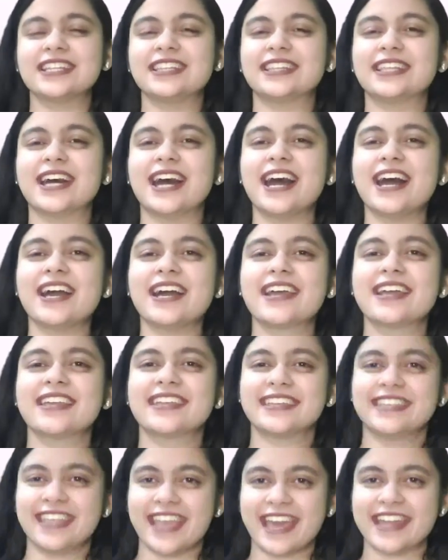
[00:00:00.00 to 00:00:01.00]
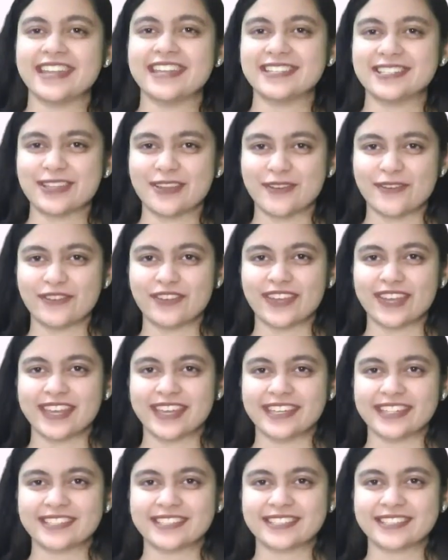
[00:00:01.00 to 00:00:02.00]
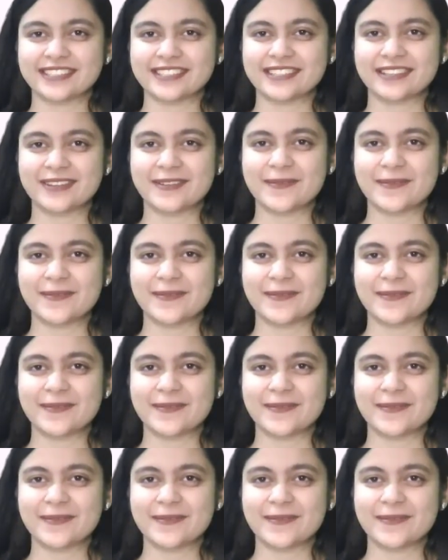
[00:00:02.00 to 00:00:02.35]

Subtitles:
the genitive case.